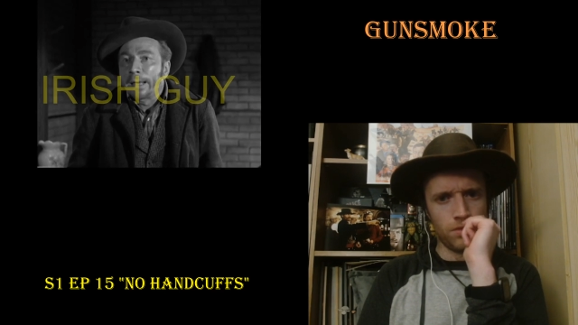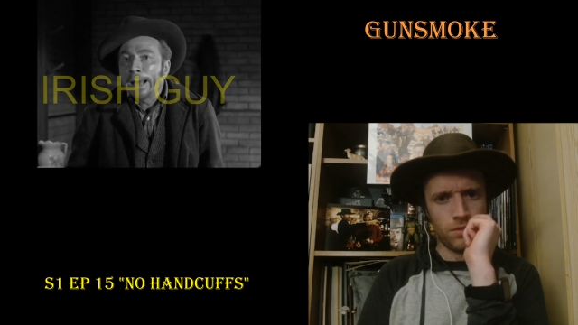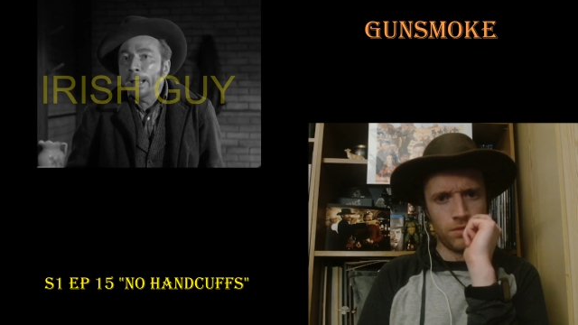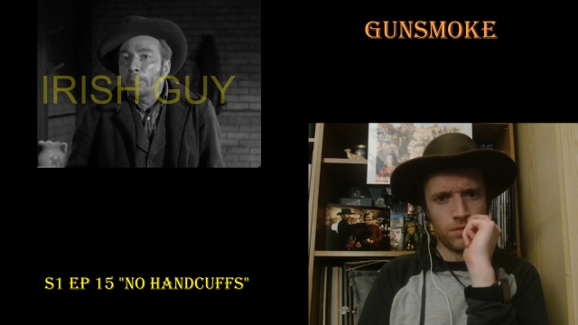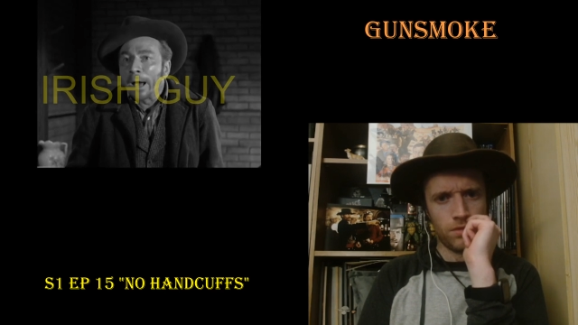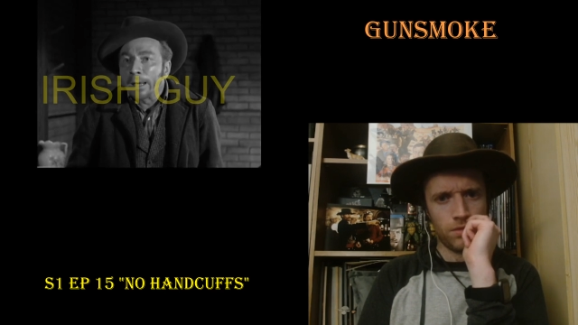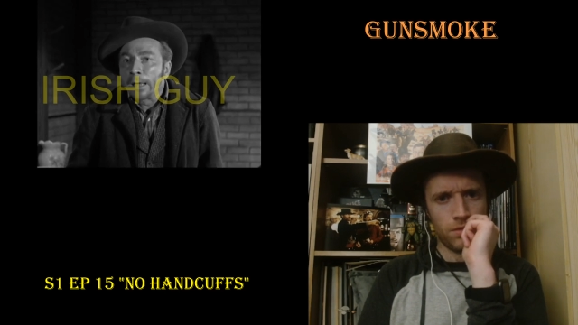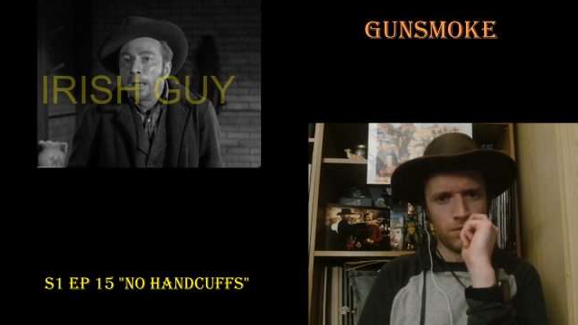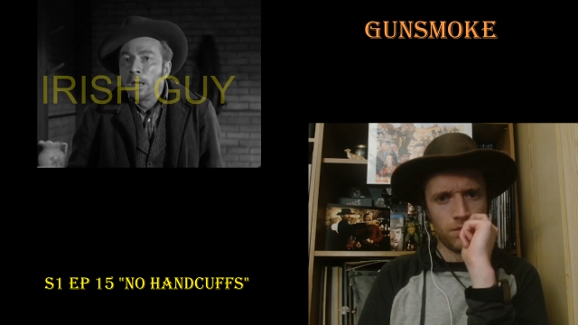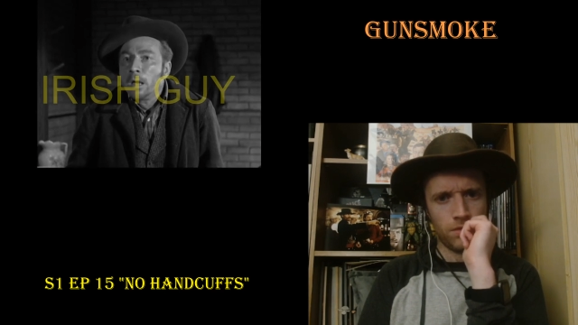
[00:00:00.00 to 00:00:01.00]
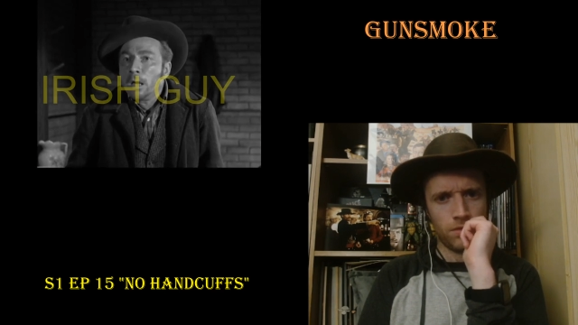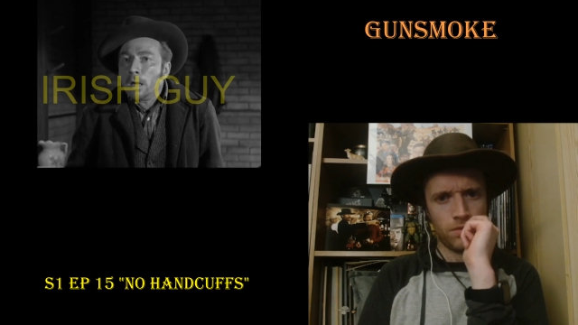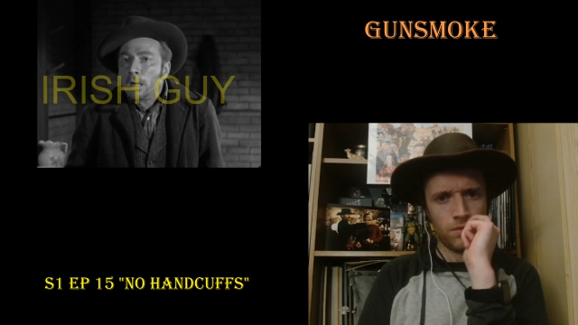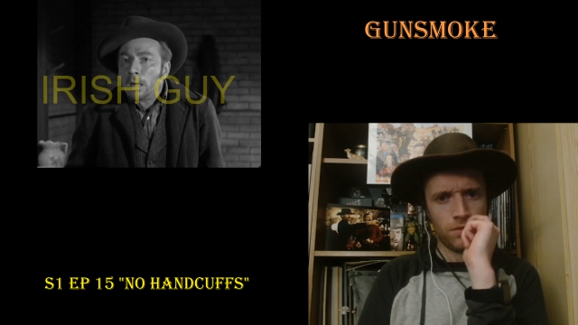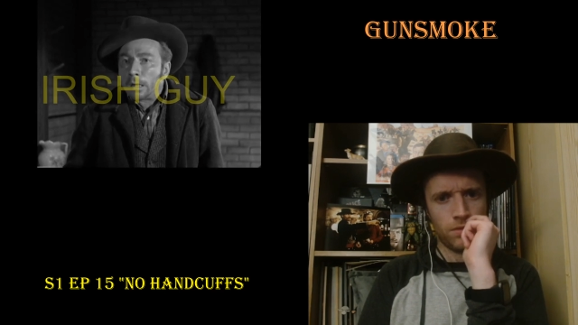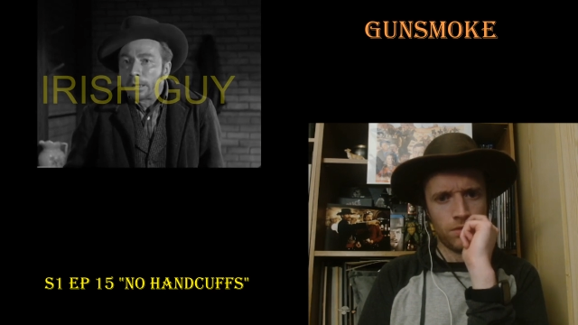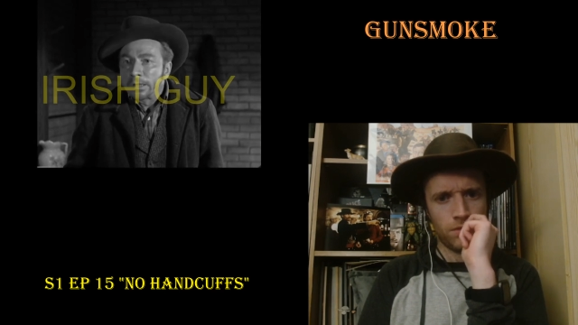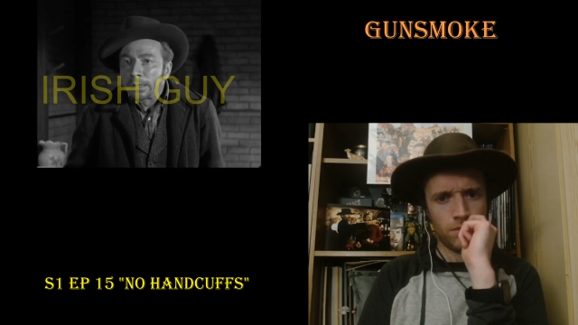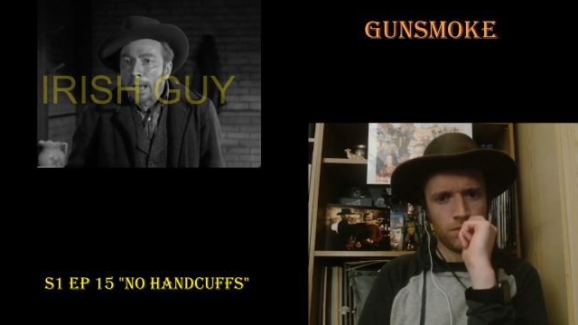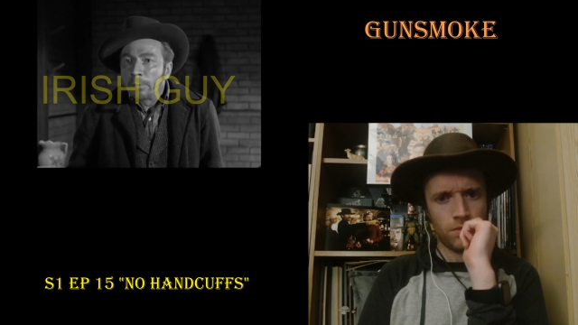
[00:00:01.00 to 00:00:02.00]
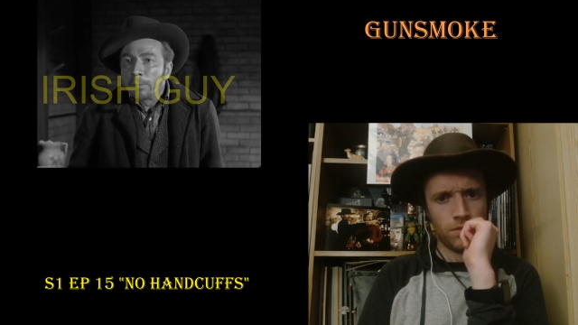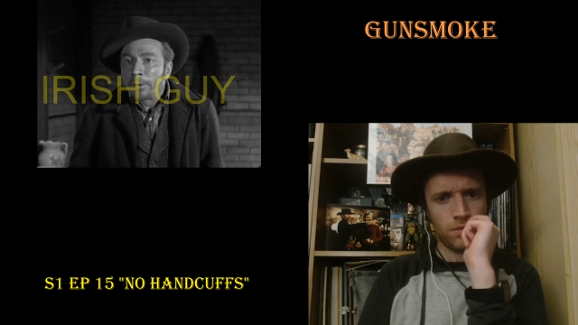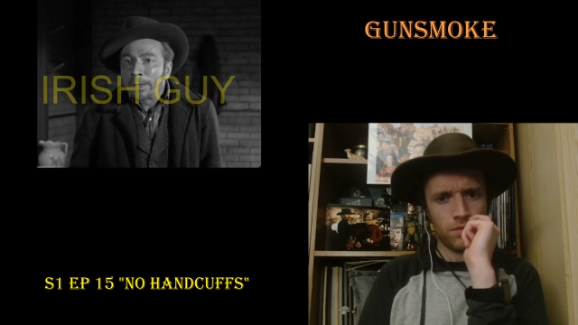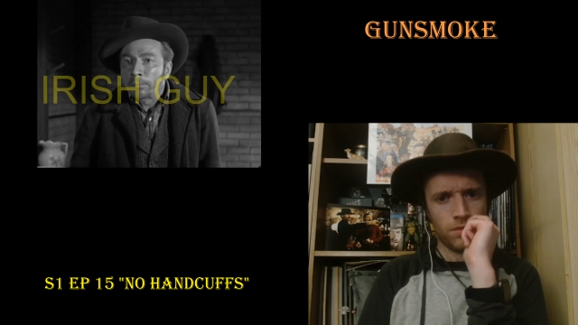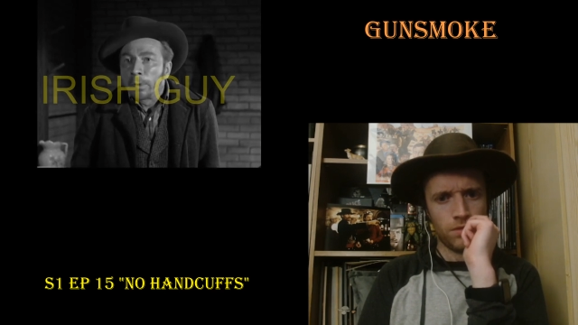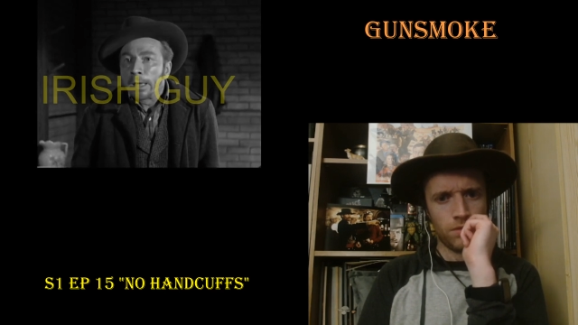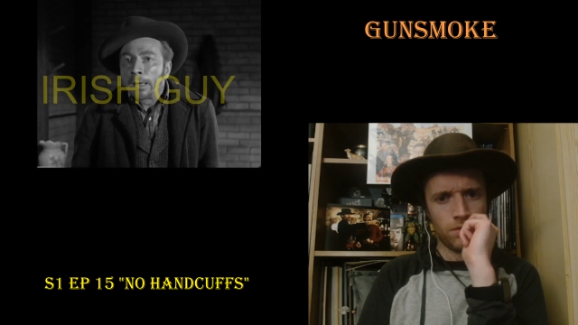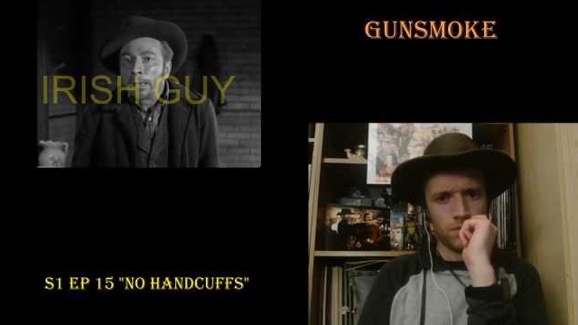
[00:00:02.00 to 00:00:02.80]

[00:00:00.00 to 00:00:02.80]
Speaker 1: anybody. And this time he picked me.